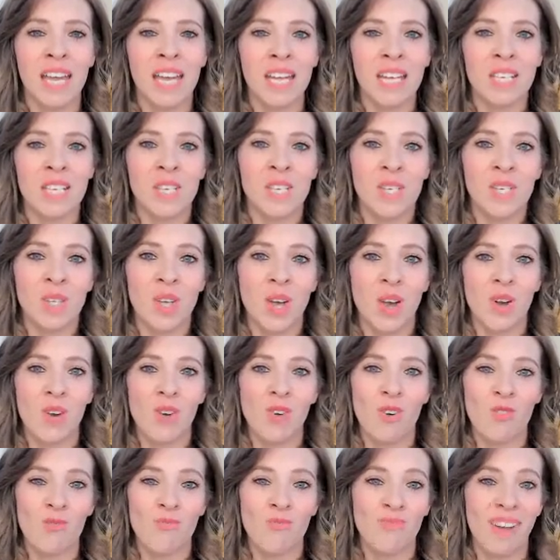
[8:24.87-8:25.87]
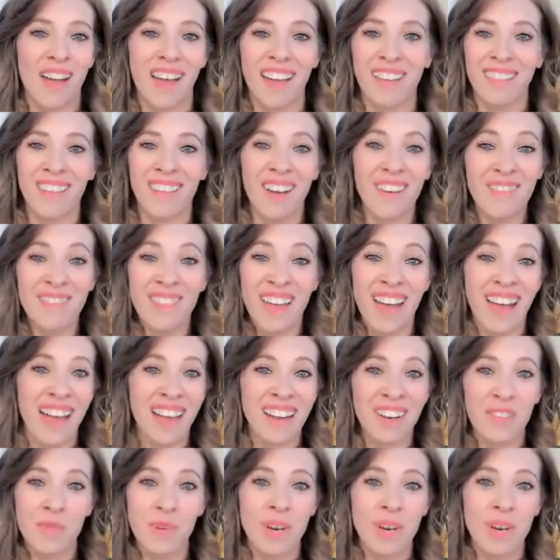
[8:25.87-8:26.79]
And so I love that.